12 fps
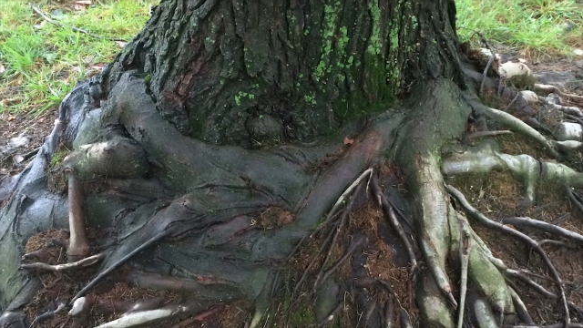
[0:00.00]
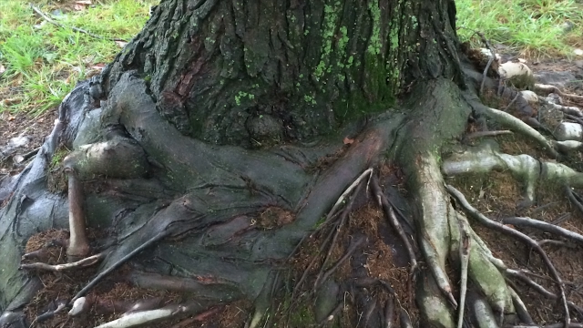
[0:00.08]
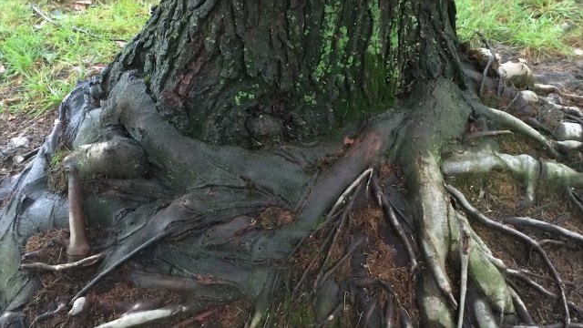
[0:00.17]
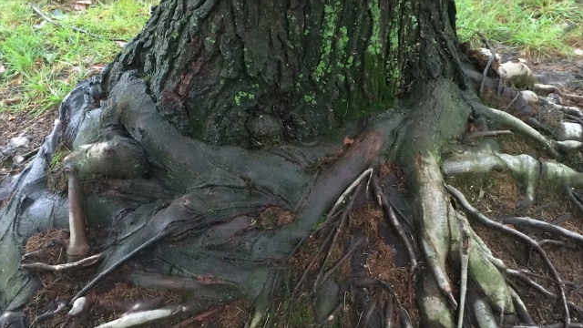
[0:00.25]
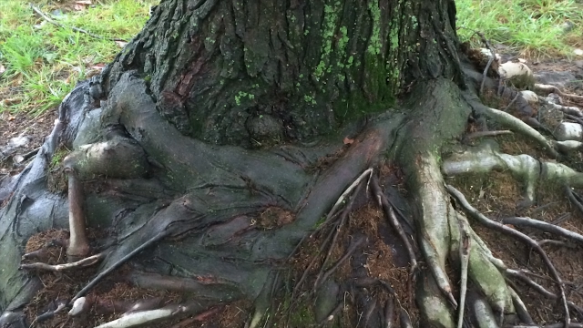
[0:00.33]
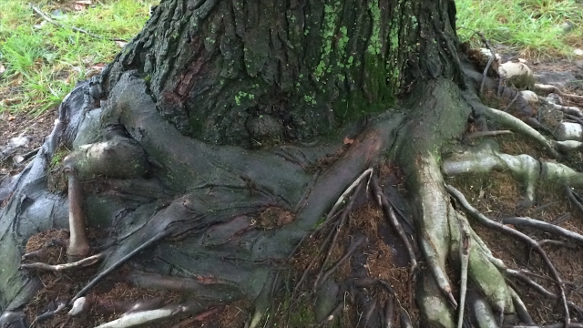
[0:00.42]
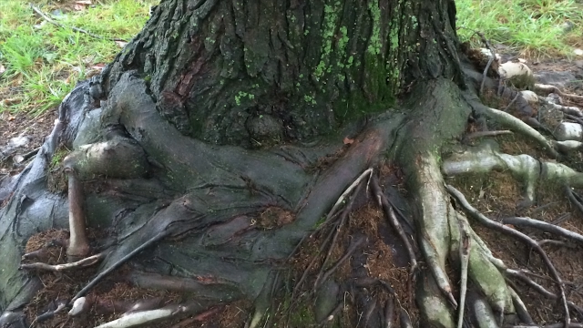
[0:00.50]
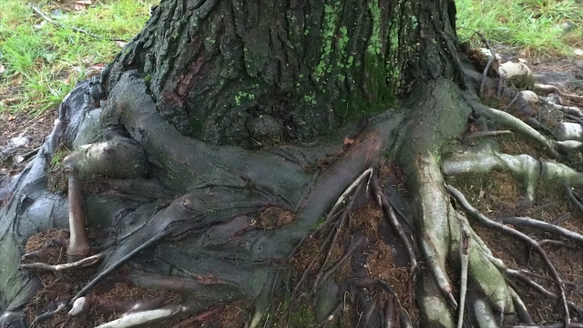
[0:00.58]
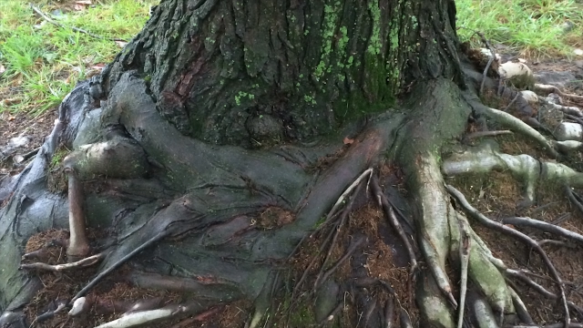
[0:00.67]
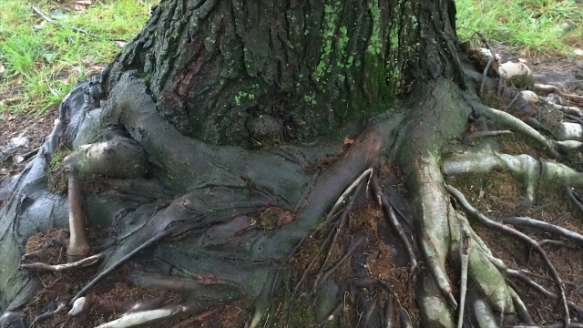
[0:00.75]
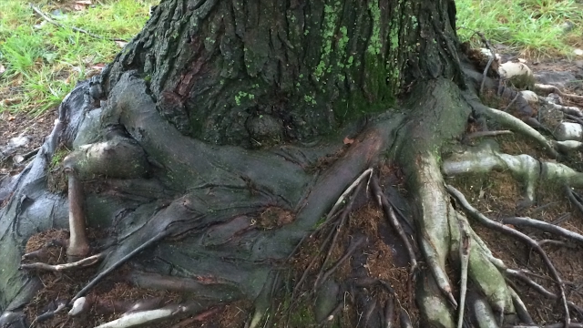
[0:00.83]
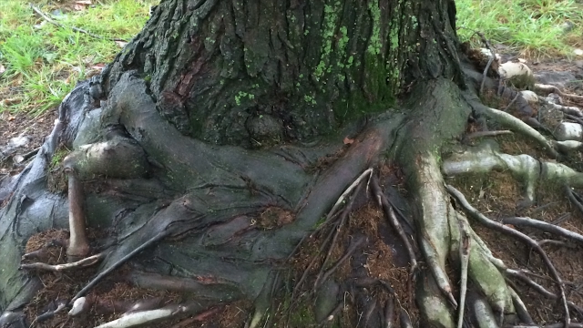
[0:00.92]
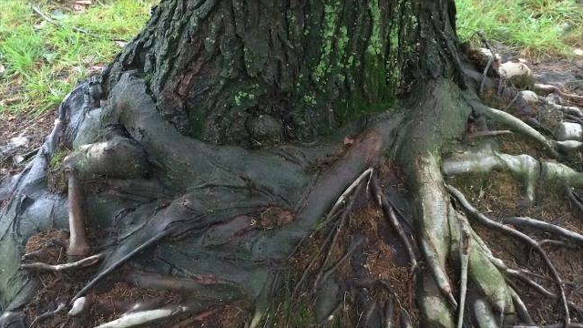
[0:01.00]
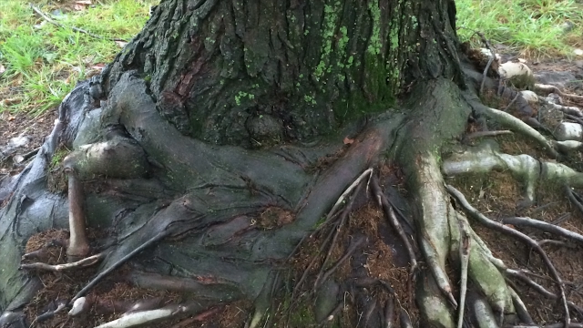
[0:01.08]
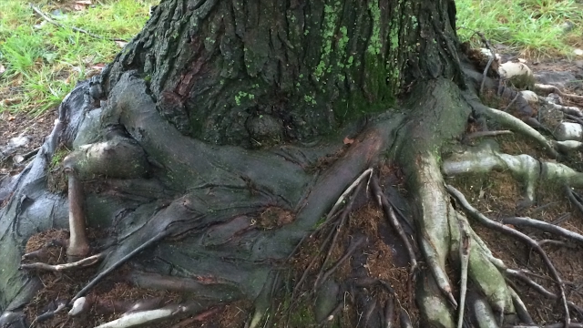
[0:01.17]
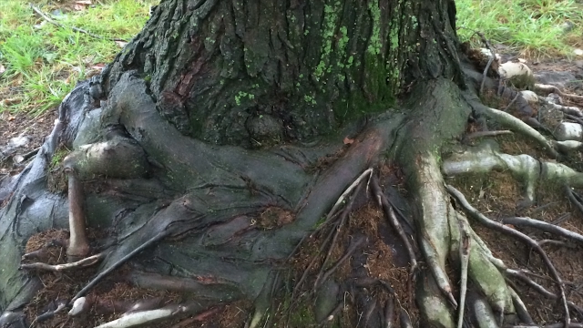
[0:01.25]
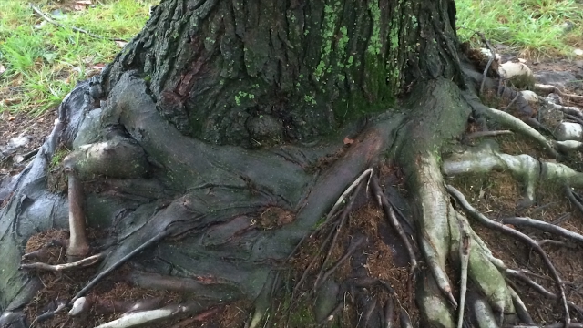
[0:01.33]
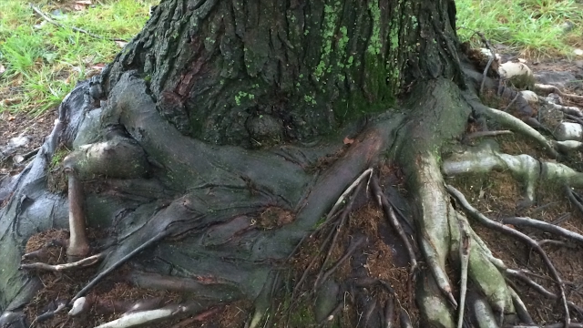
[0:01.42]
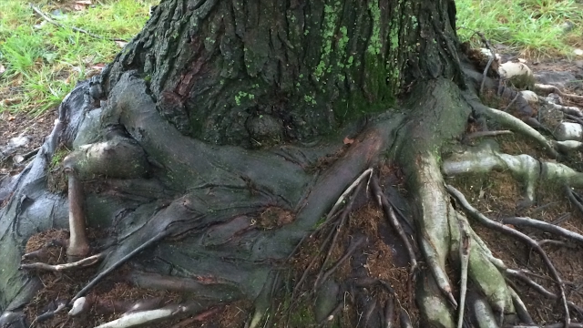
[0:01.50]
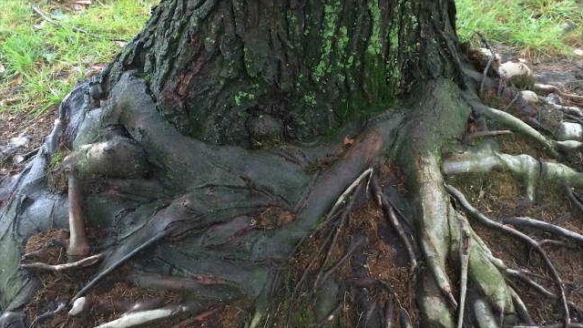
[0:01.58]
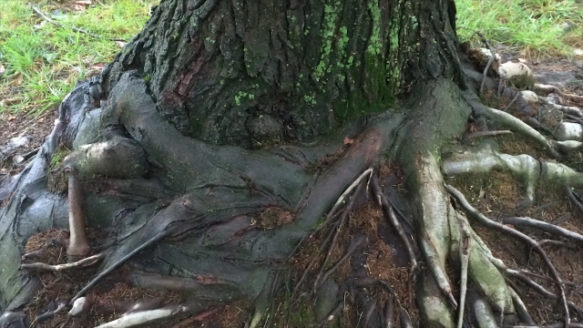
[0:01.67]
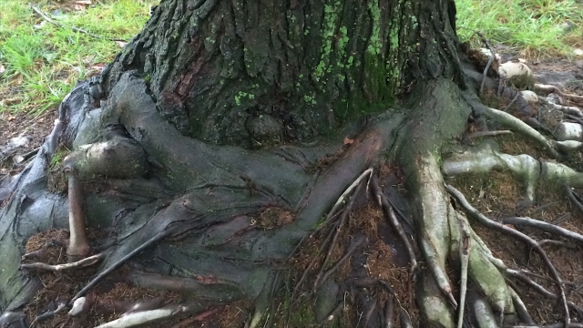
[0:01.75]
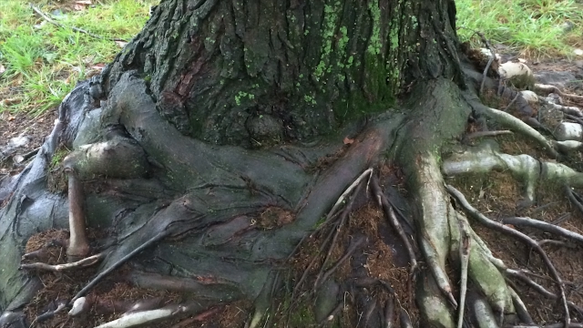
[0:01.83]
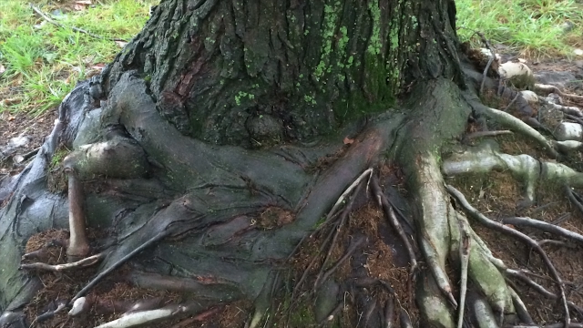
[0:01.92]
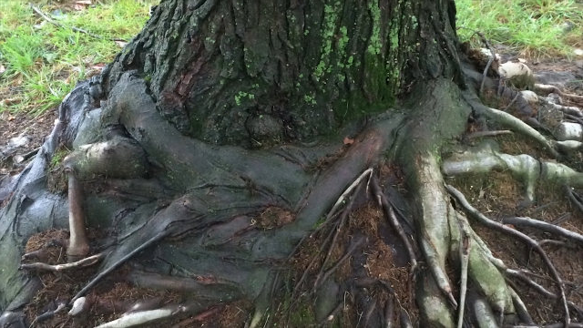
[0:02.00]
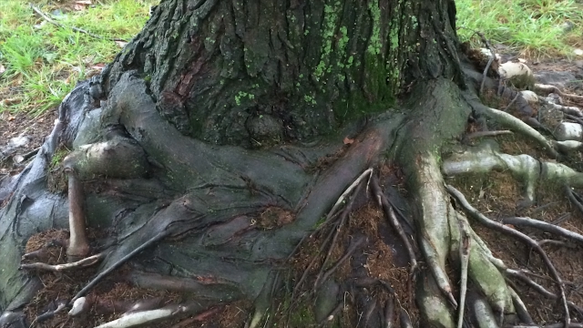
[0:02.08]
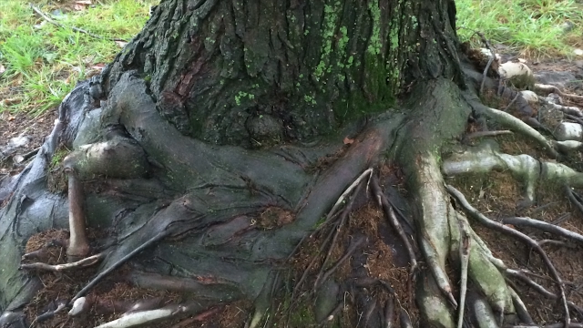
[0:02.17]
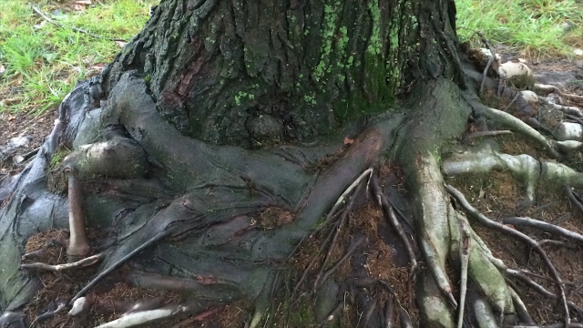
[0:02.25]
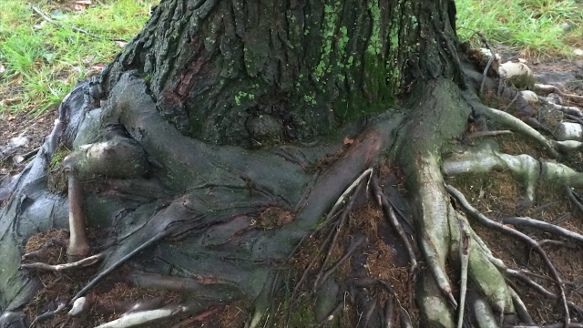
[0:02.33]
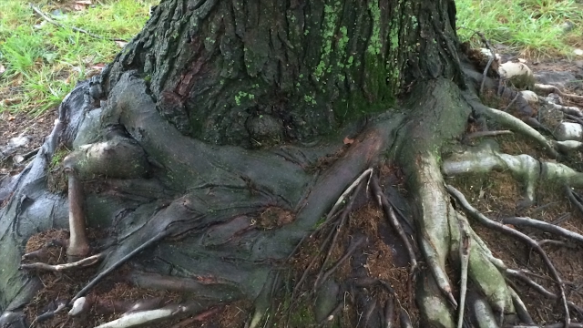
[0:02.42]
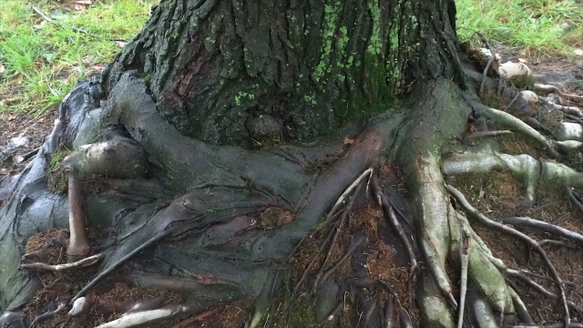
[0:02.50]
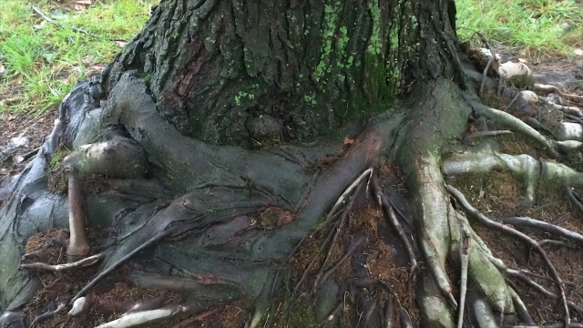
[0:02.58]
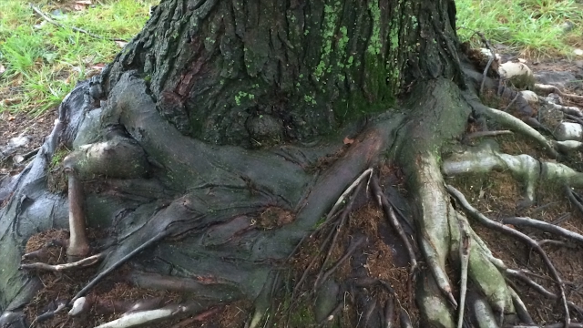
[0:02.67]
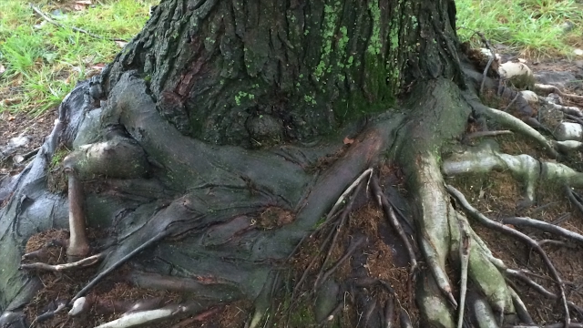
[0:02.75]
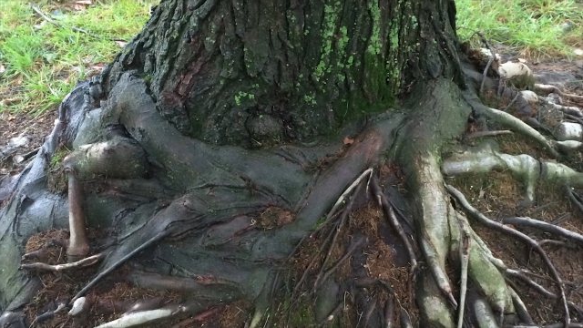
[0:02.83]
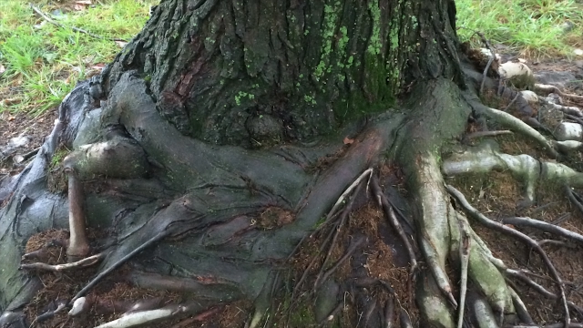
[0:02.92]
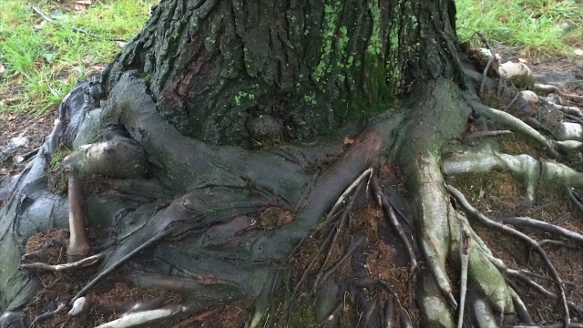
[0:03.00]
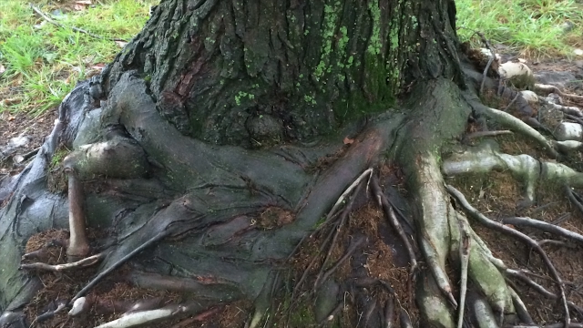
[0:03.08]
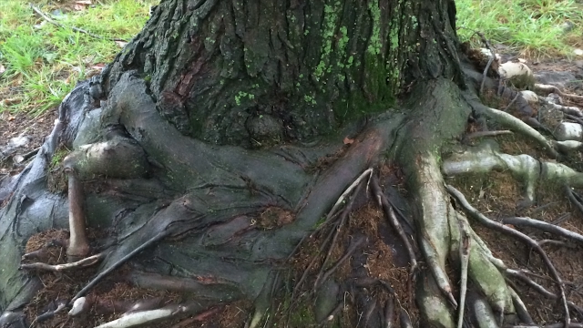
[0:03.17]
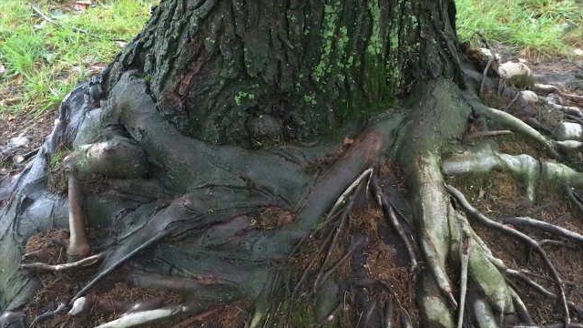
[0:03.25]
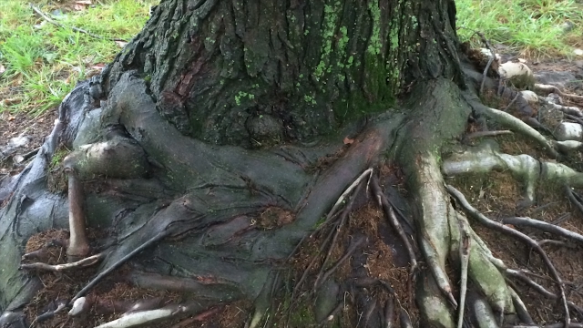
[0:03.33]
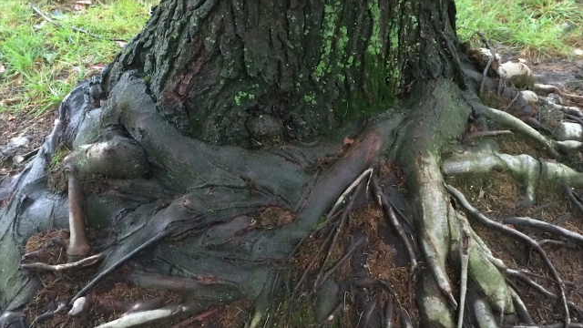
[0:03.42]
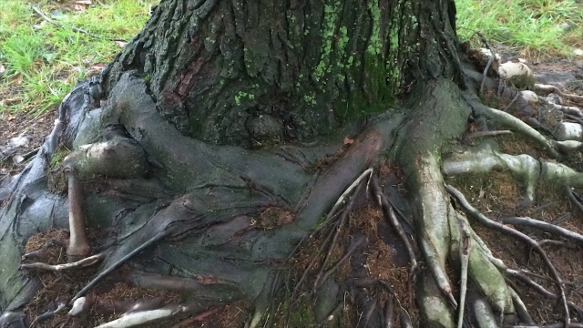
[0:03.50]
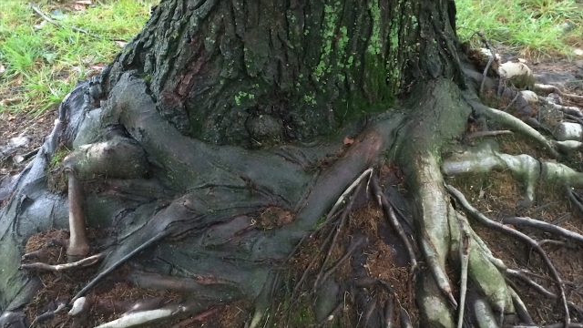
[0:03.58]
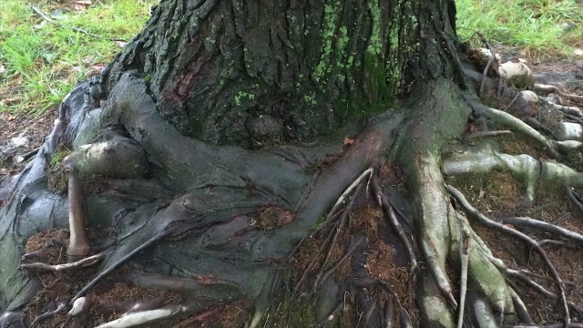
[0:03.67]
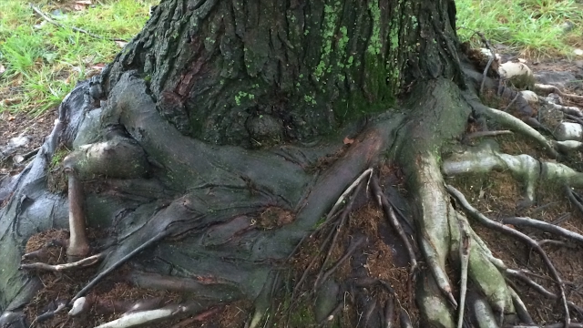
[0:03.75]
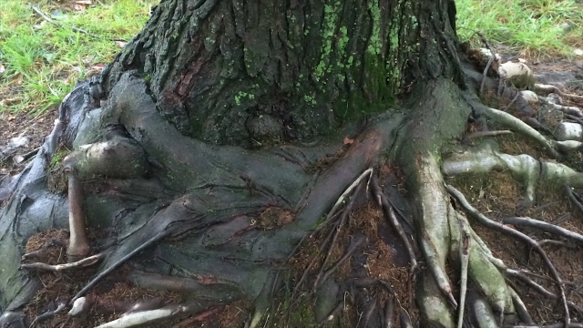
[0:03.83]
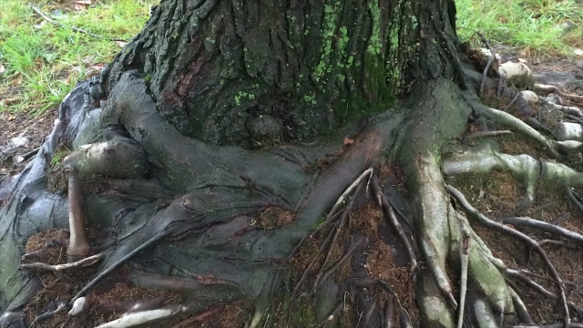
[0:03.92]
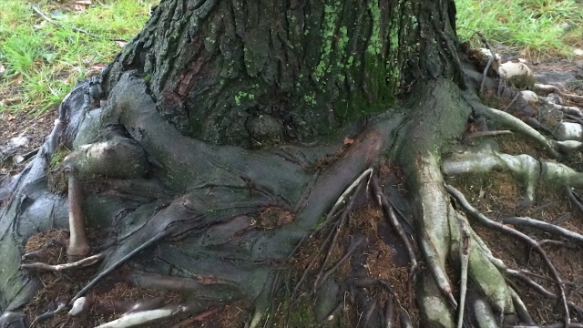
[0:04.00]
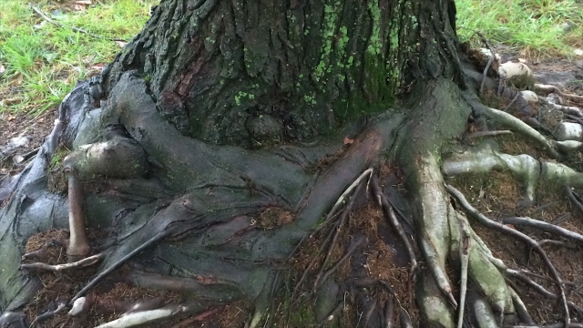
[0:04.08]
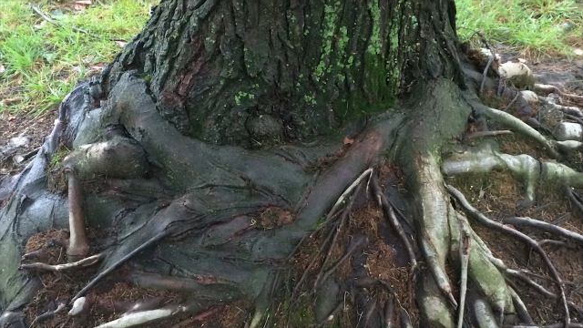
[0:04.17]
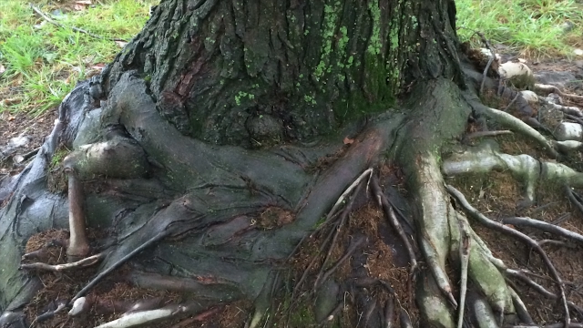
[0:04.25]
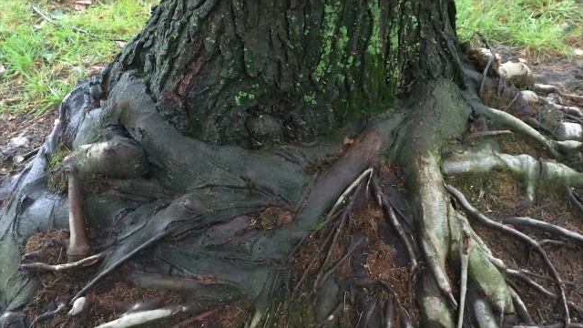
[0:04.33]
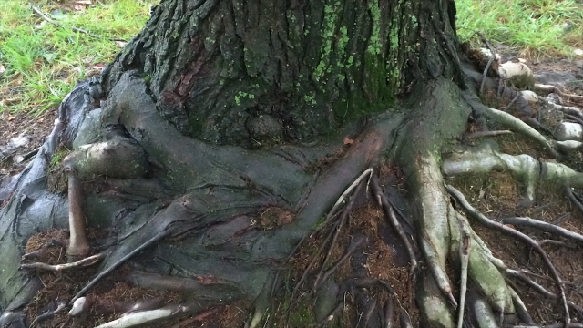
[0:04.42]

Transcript: Nobody's mouth can be seen.